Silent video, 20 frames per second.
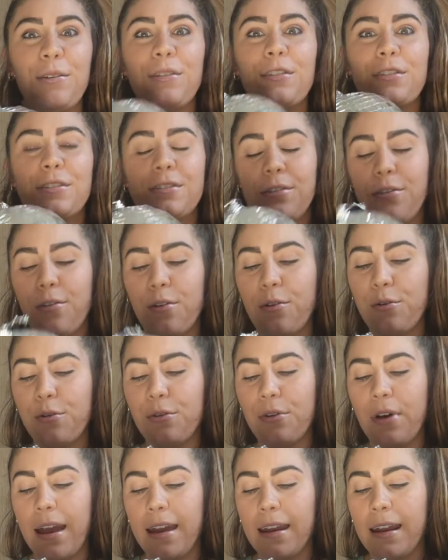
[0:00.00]
They're so
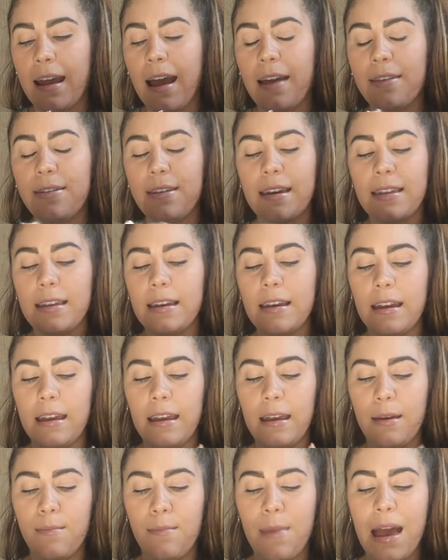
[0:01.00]
cool, and I think that
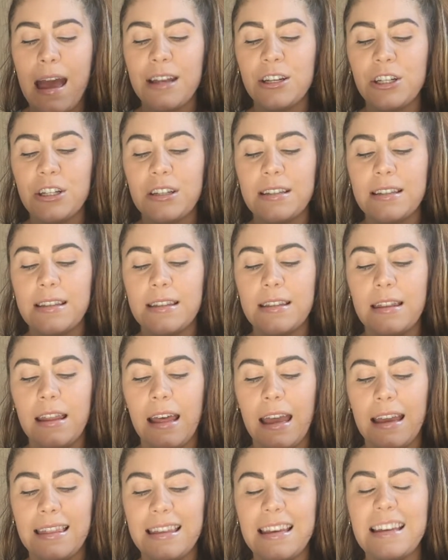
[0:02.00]
it matches
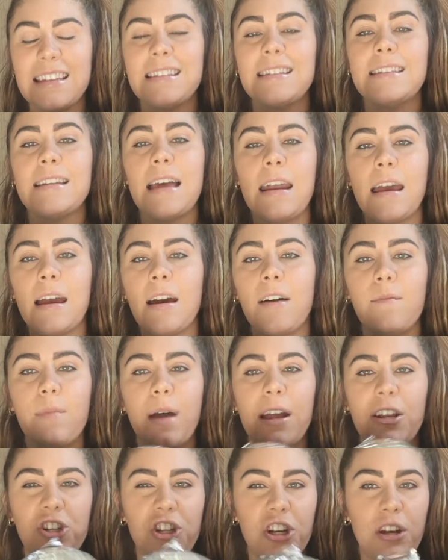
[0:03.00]
the aesthetic of
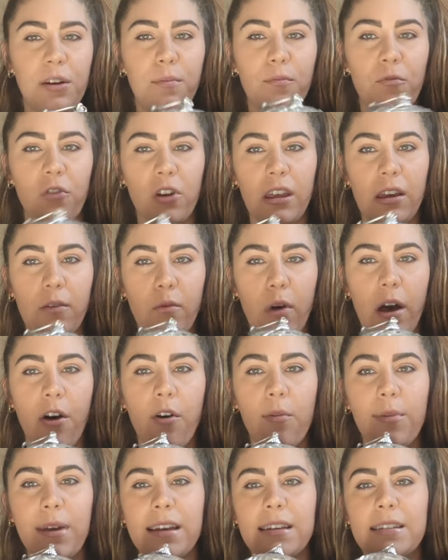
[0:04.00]
my gym really well,
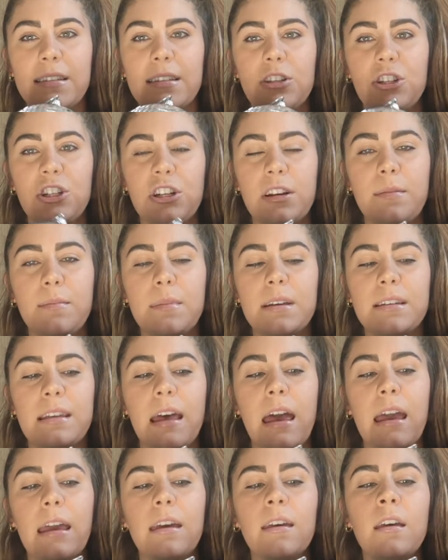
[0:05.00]
because the gym is
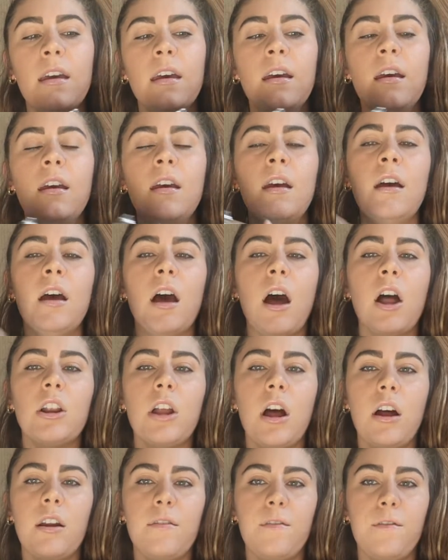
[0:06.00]
a
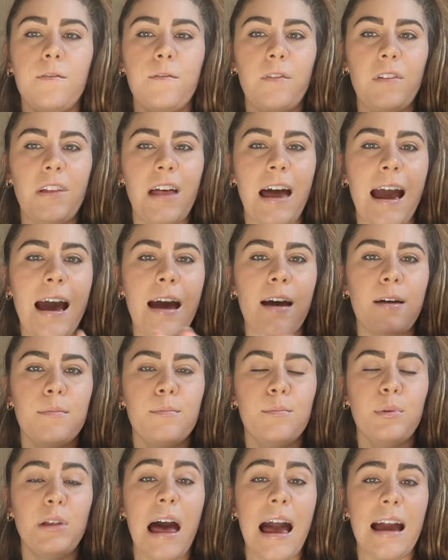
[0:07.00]
lot of flat
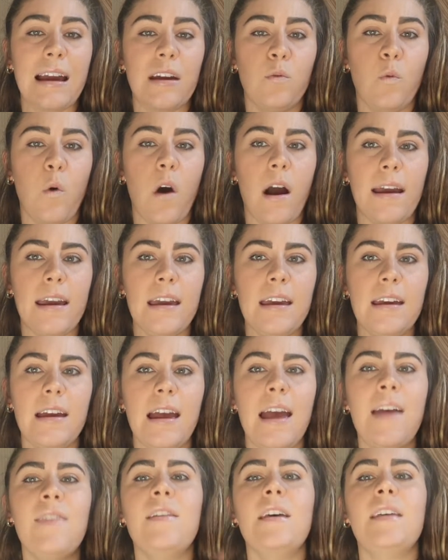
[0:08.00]
black and white,
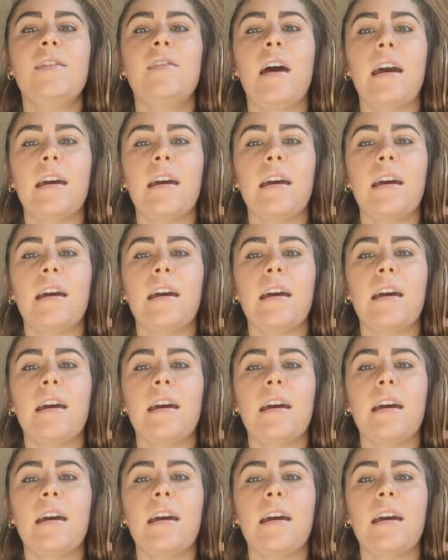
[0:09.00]
and then